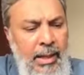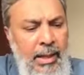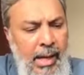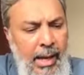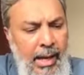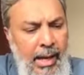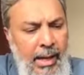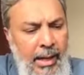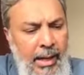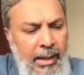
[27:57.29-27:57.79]

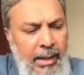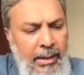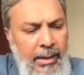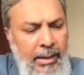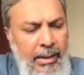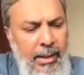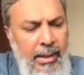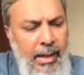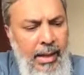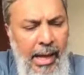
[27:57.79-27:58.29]

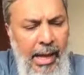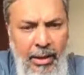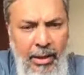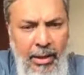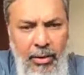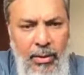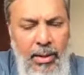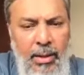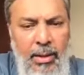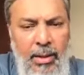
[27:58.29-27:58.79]
and
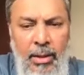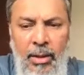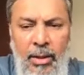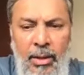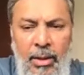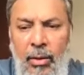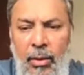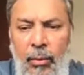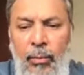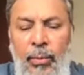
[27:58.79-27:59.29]
Angular,
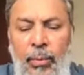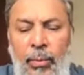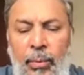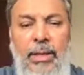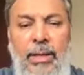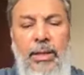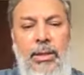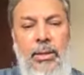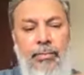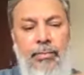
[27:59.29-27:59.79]

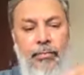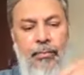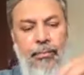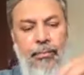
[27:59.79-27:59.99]
which